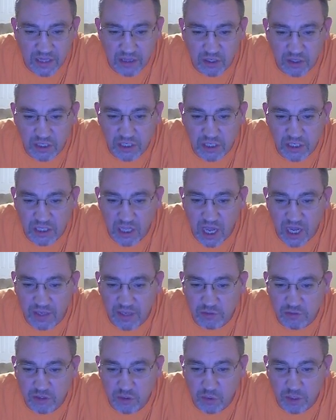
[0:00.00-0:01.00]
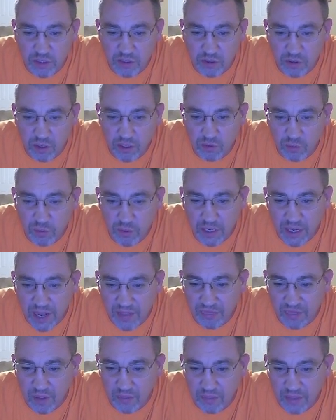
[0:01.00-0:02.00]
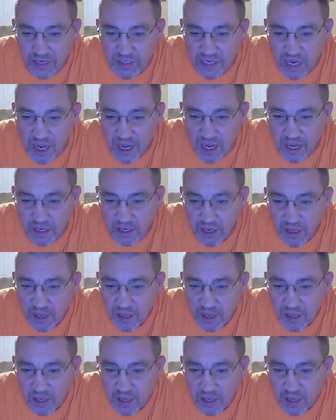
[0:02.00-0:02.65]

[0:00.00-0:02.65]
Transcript: looked at the clock, it was 3.33. I thought that's odd.